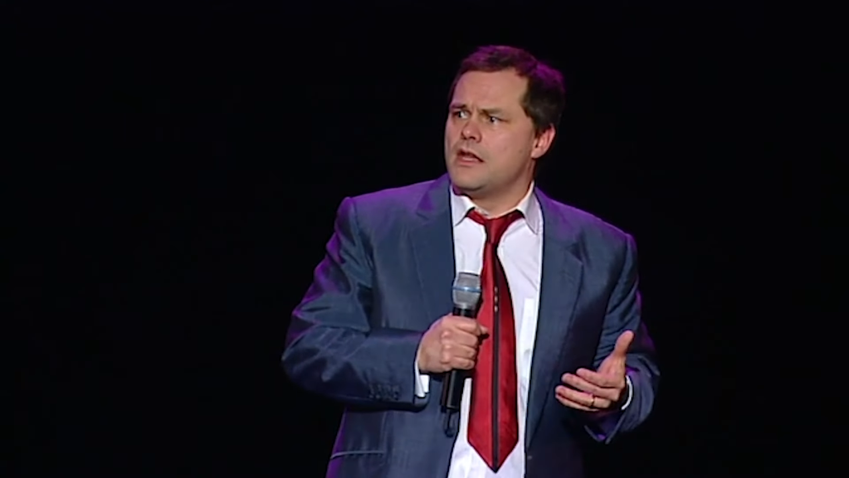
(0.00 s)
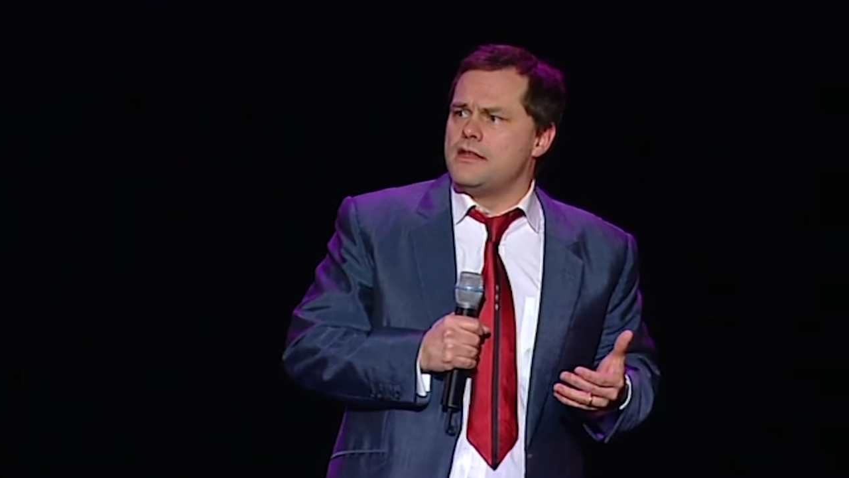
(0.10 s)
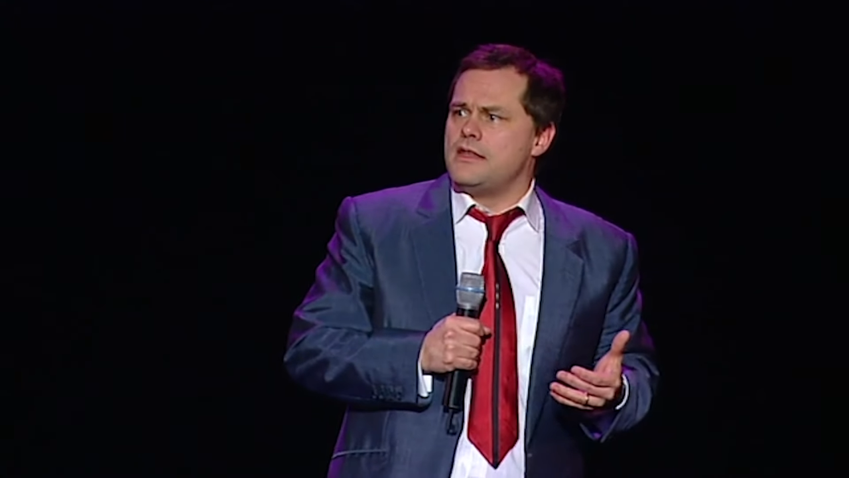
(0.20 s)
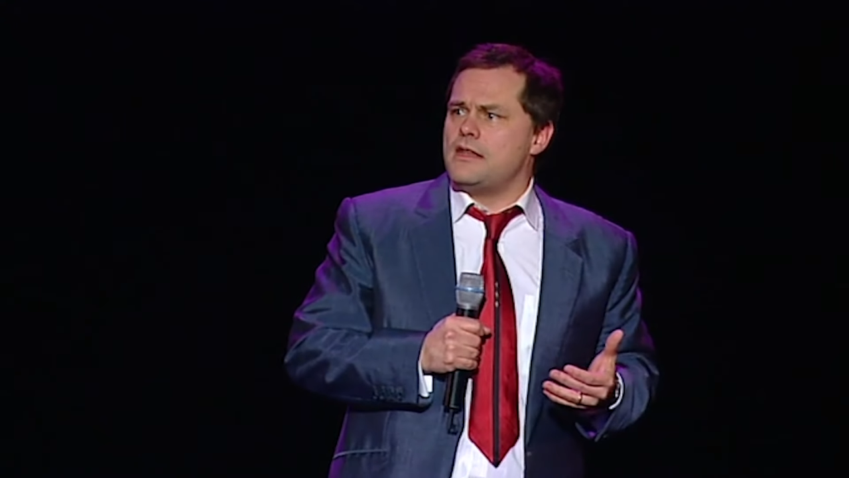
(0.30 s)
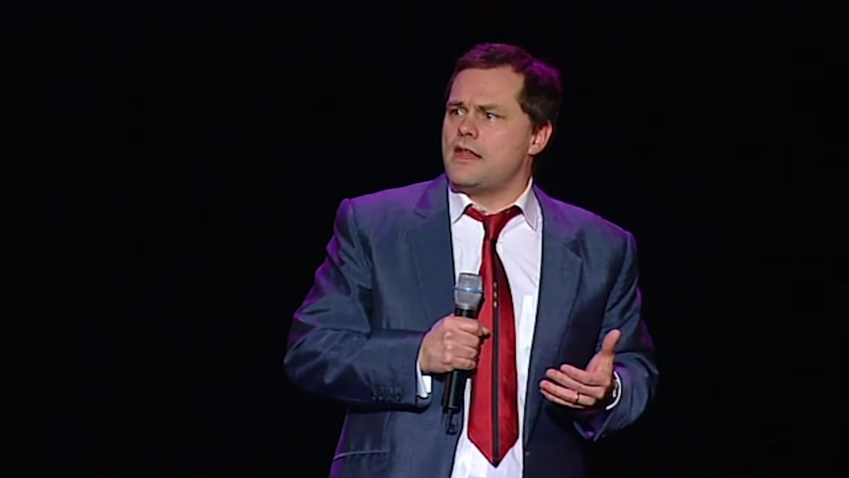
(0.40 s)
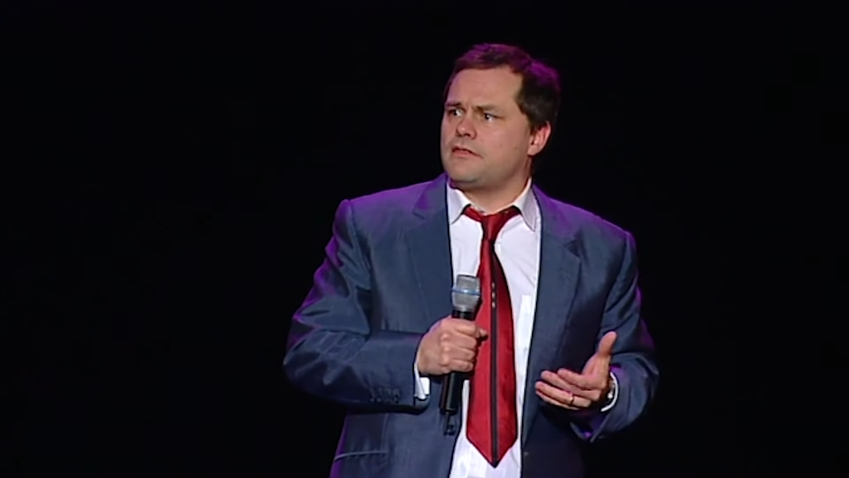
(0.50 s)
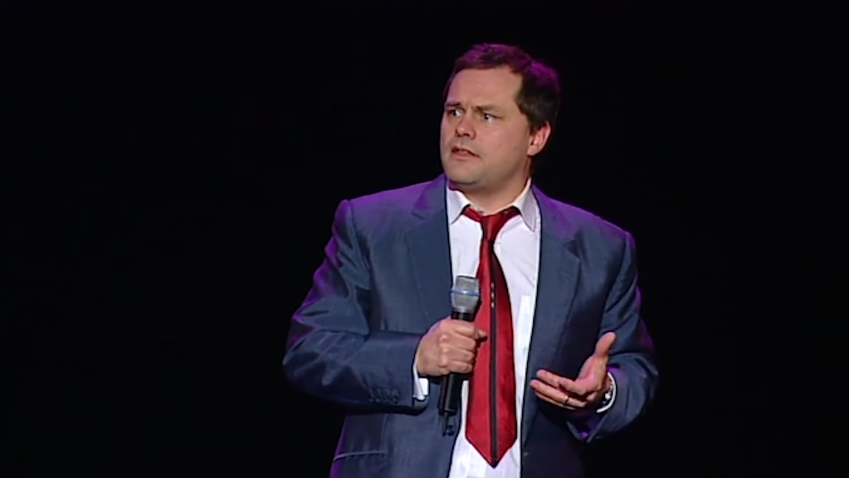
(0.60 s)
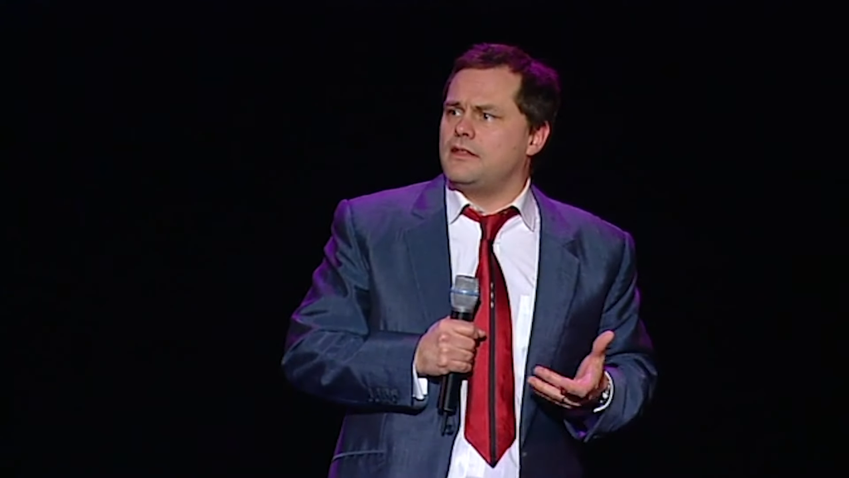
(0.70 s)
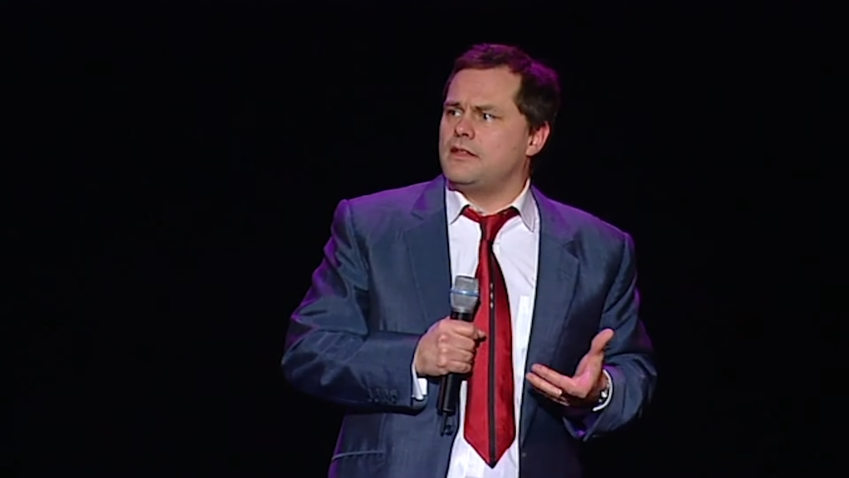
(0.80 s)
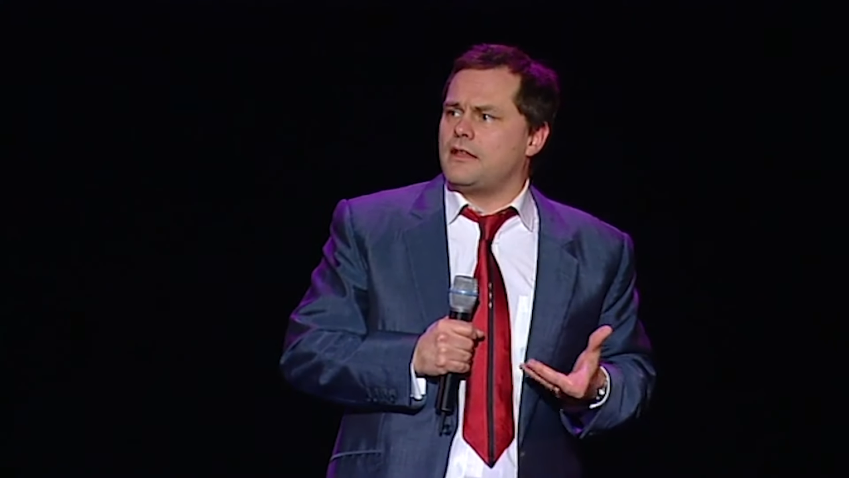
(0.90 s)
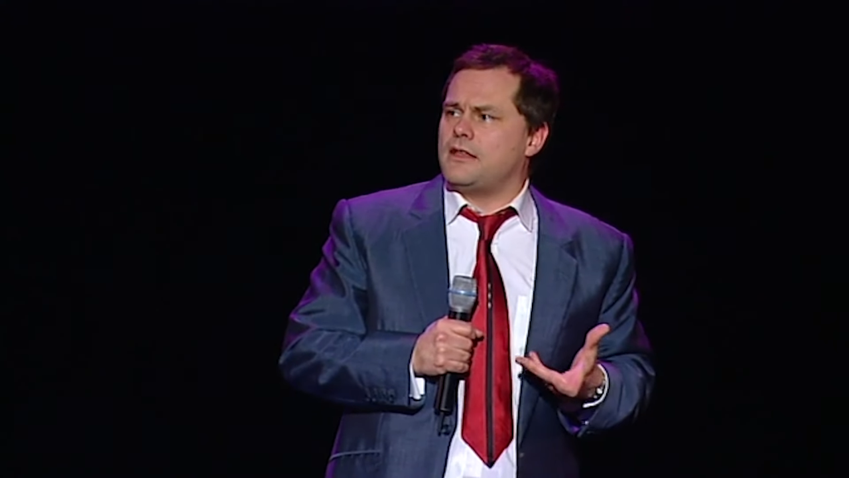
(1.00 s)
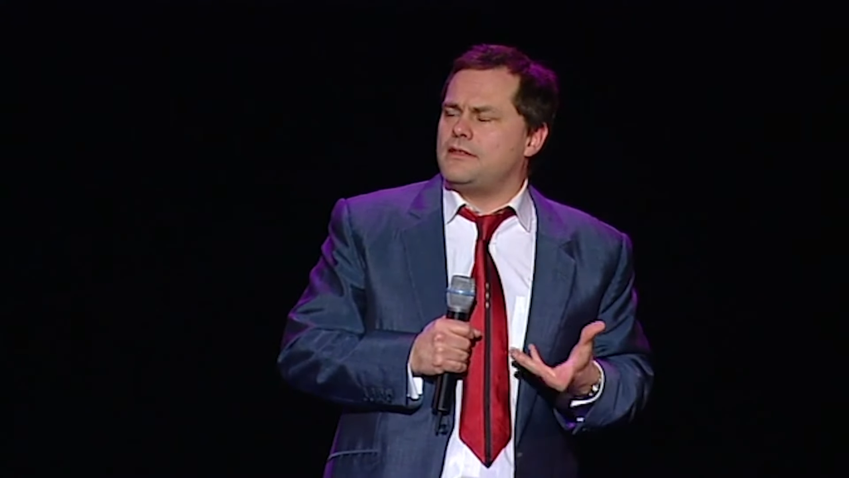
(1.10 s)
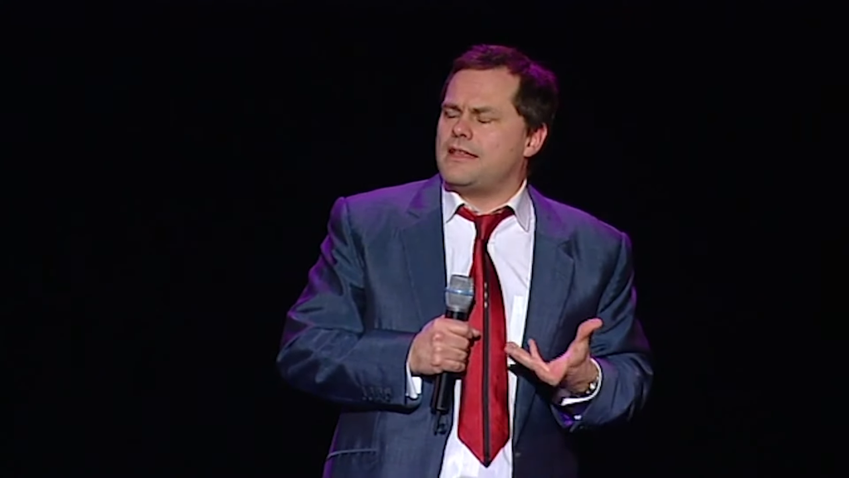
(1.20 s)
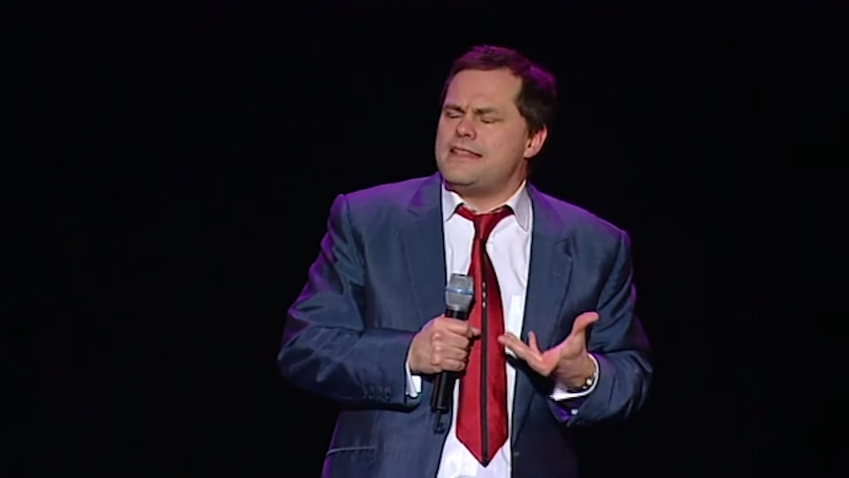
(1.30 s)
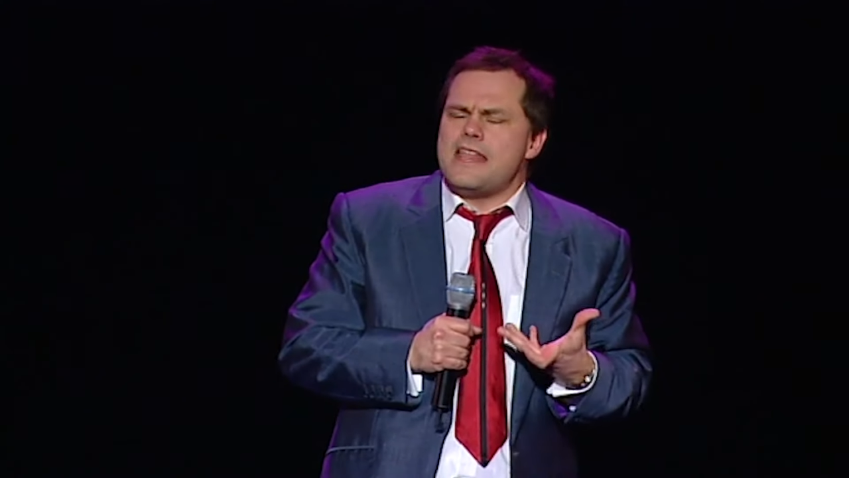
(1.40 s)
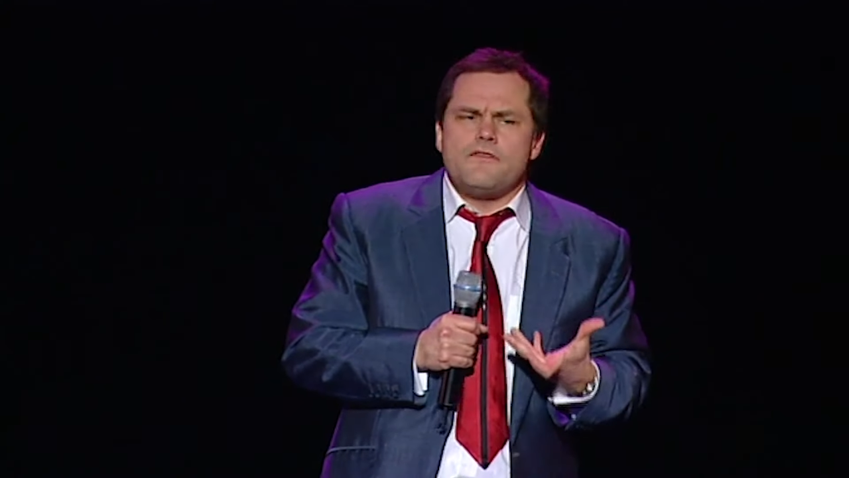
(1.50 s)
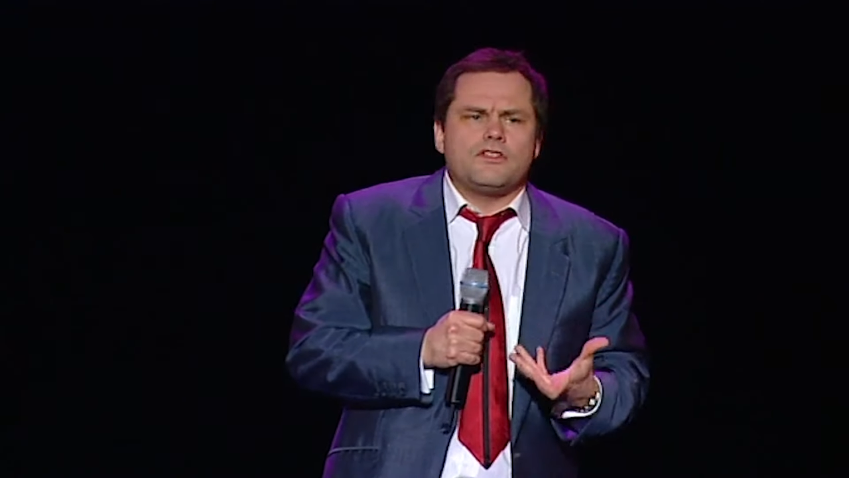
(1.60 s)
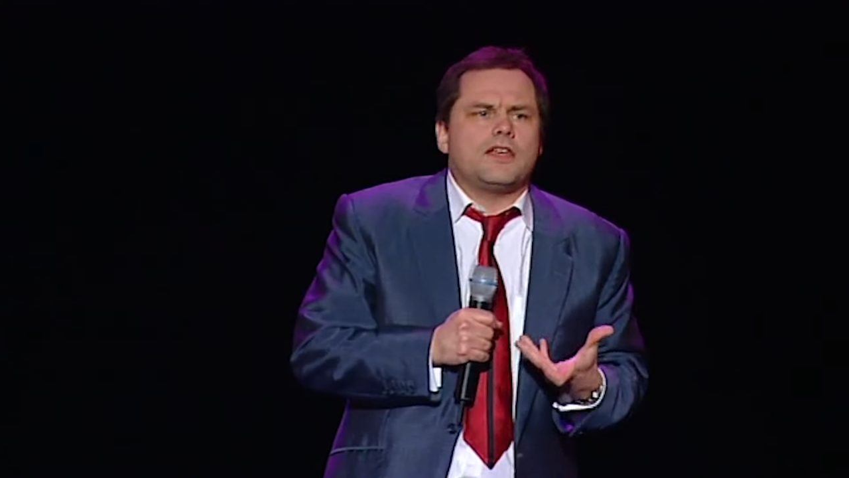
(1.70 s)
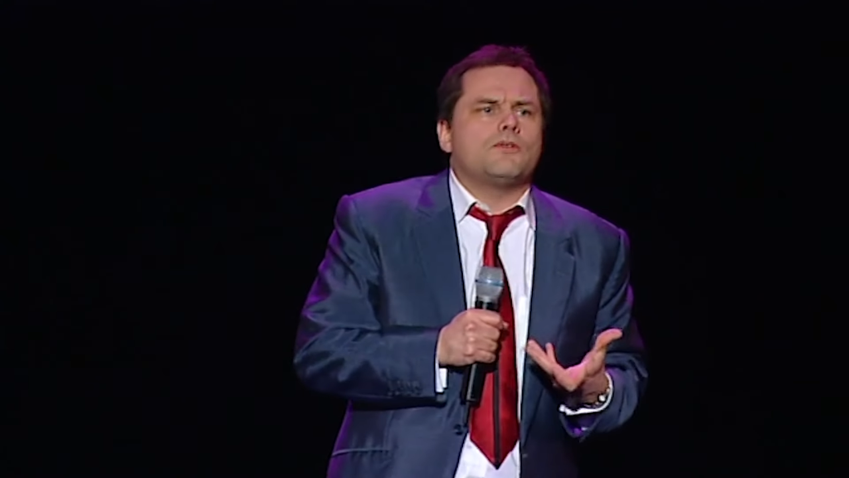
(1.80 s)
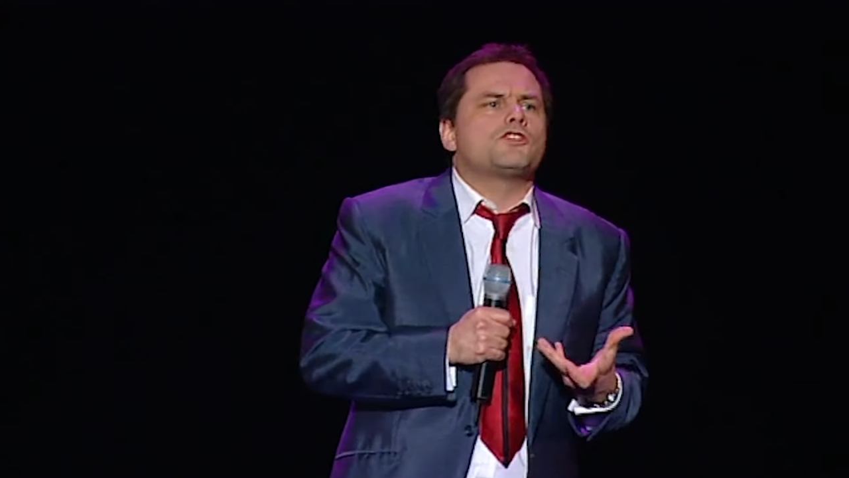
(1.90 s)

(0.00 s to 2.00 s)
They never take